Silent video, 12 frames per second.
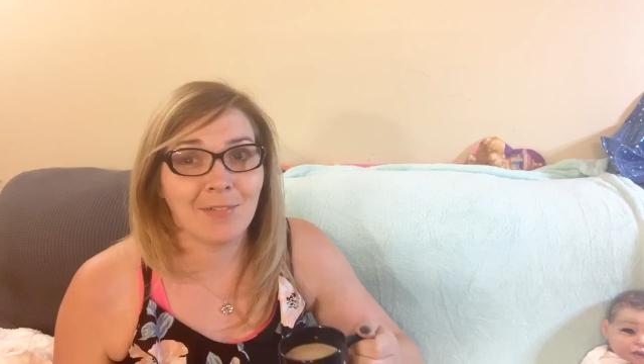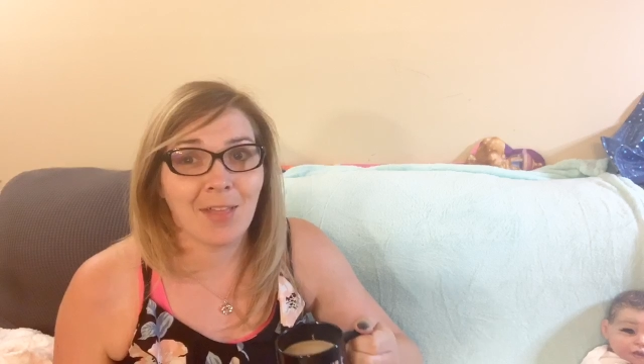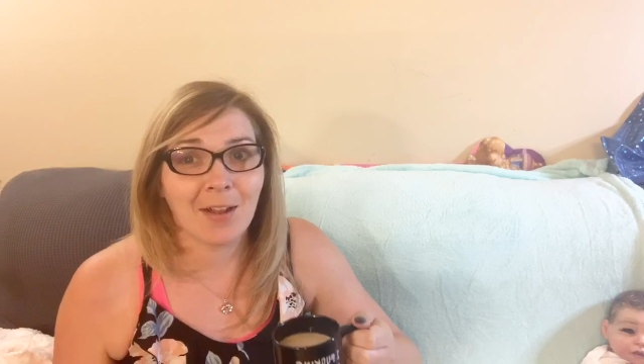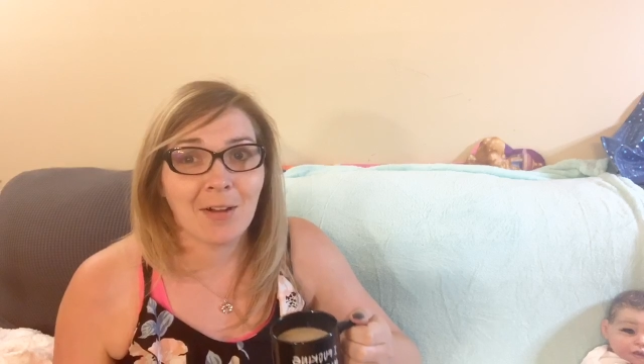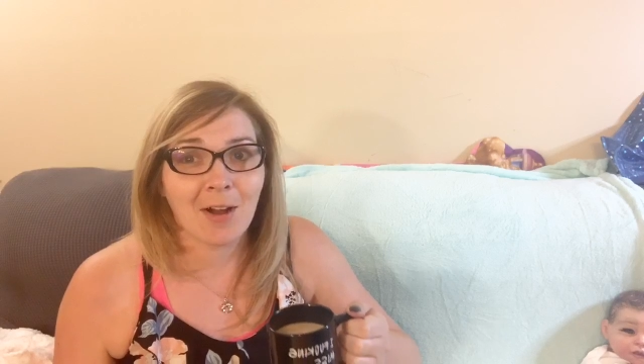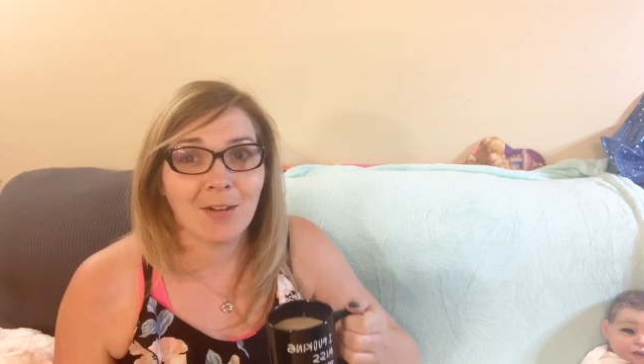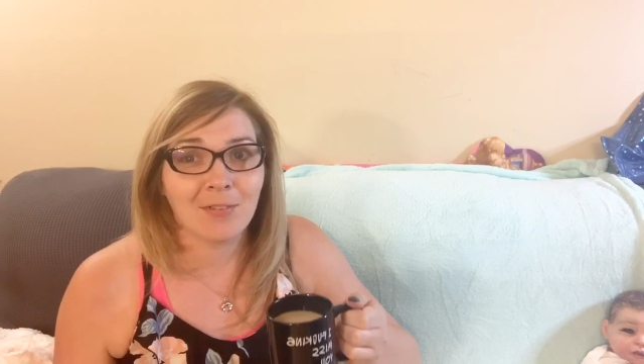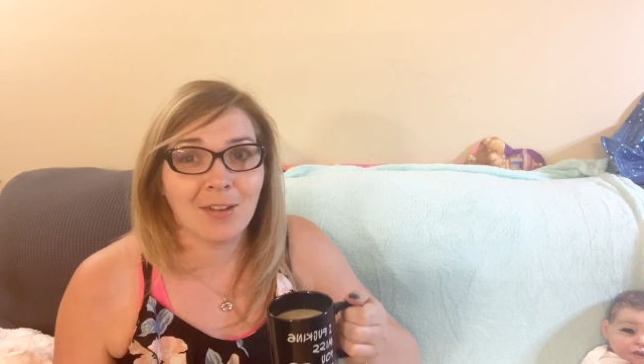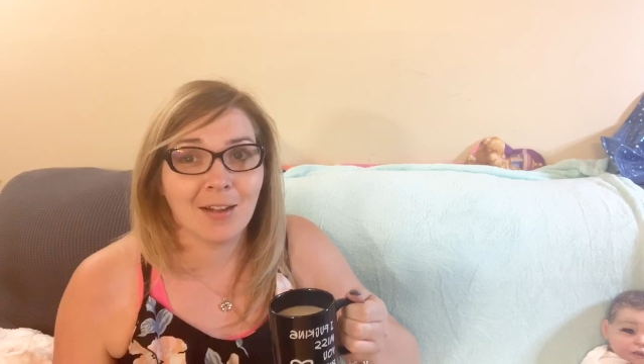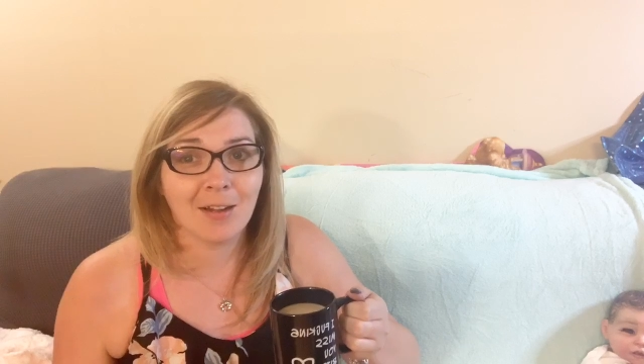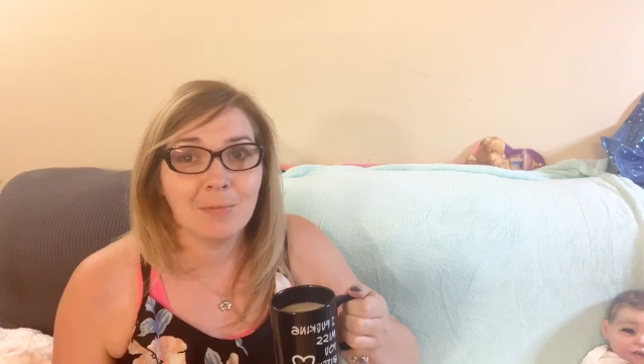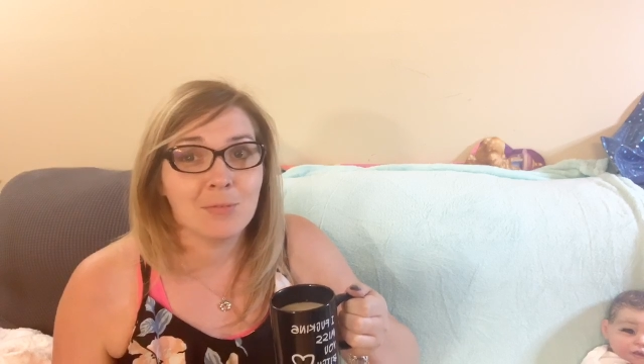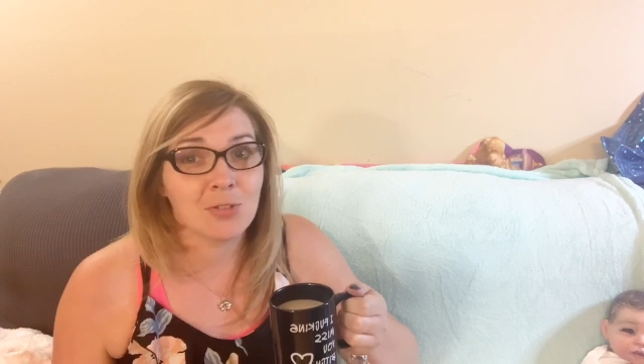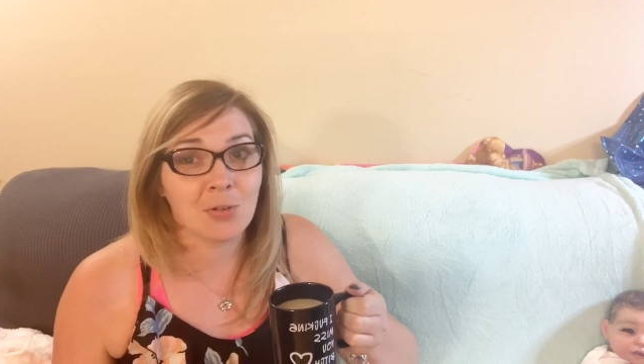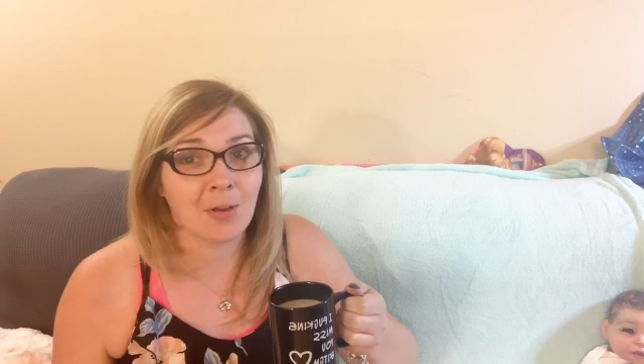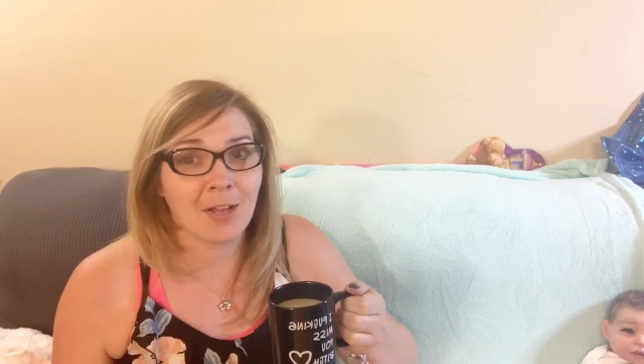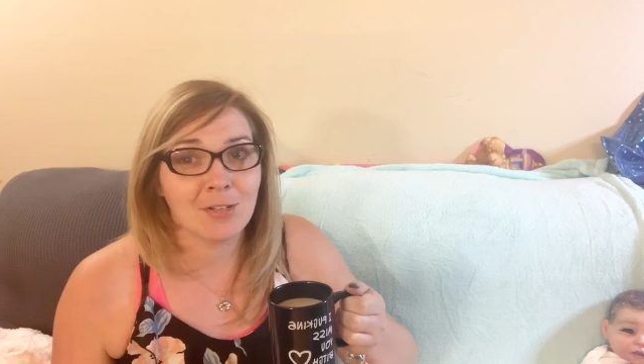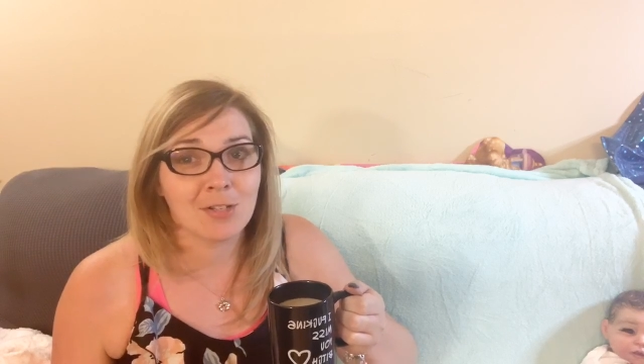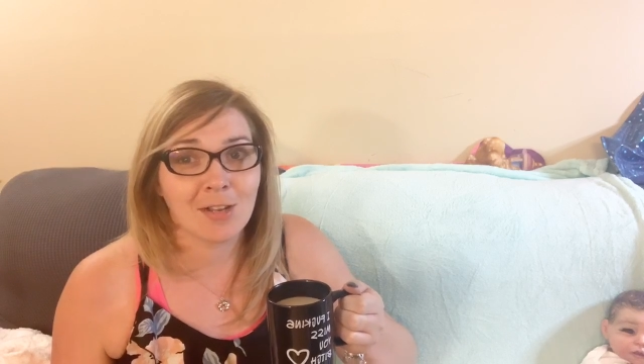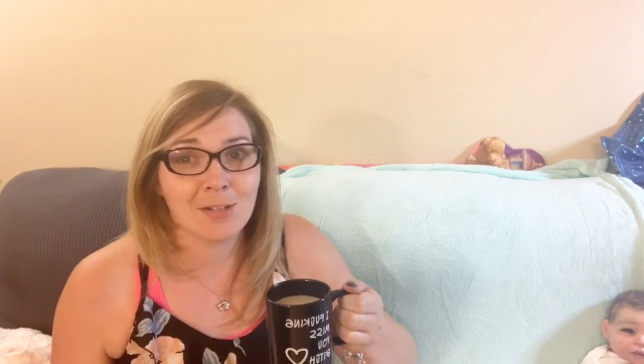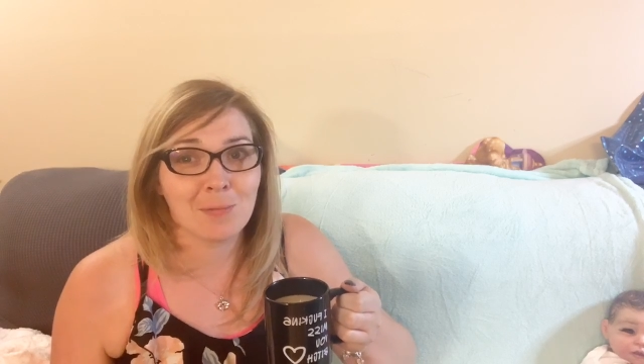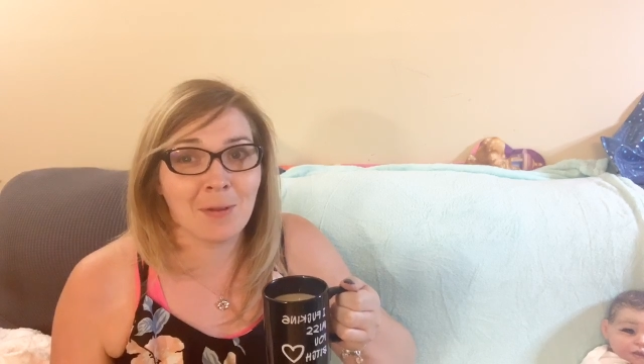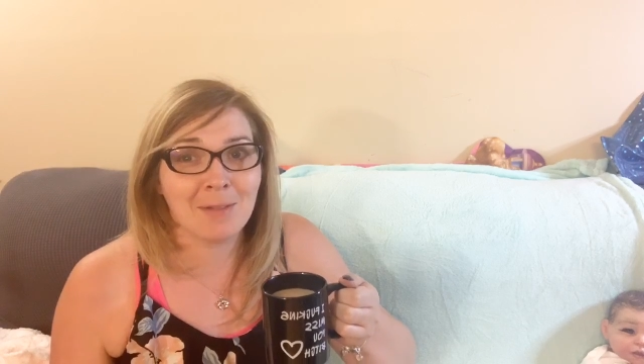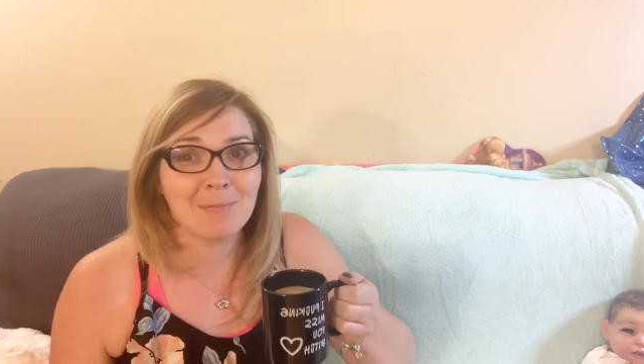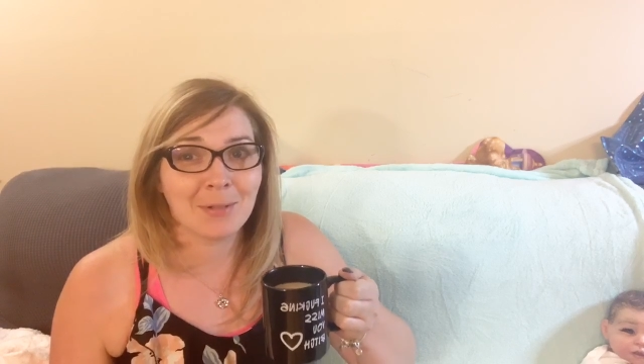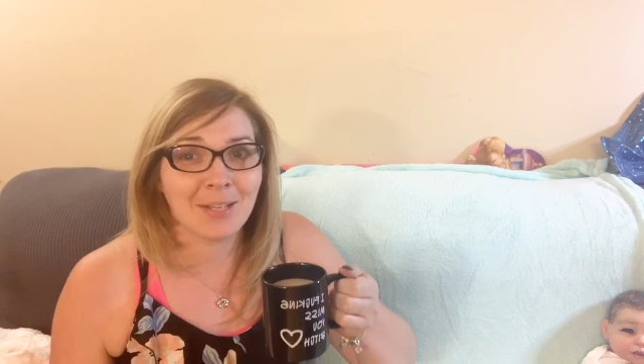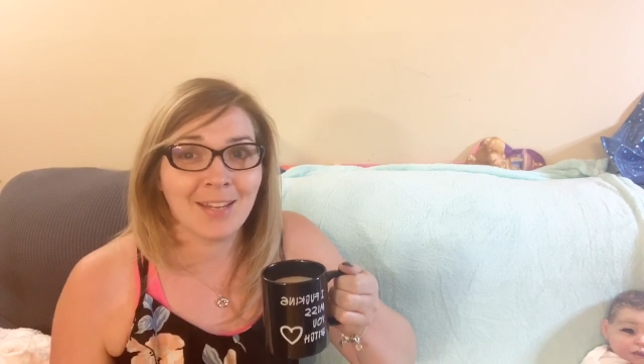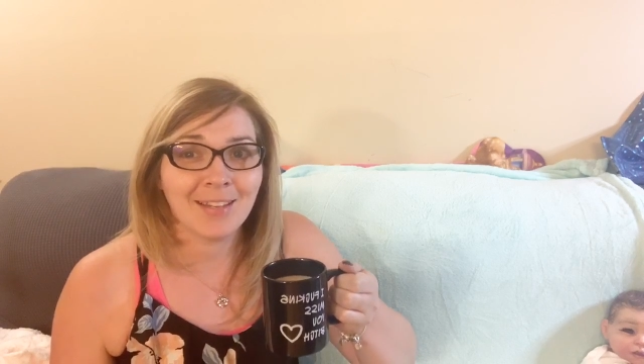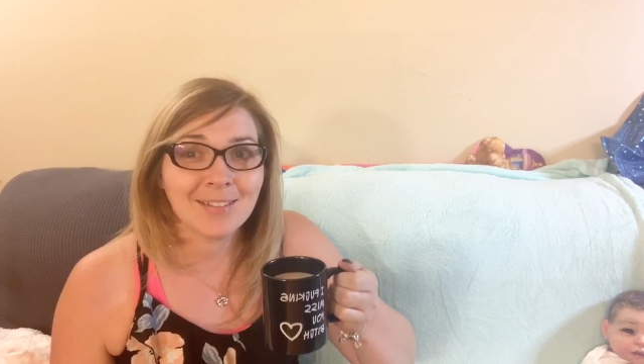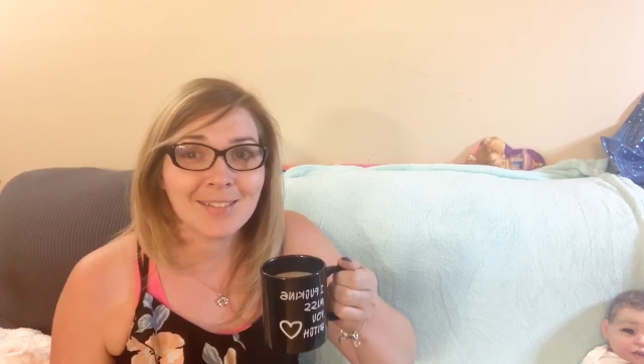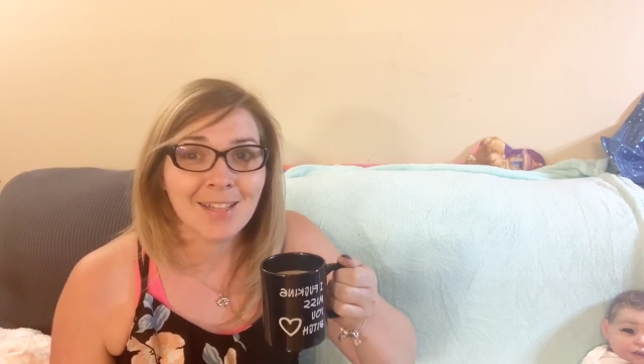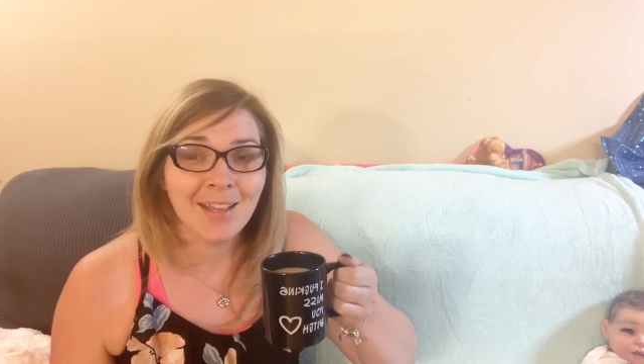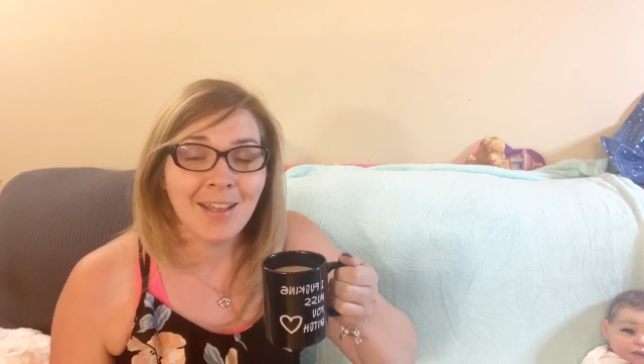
of that coffee cup. Do not judge me, please.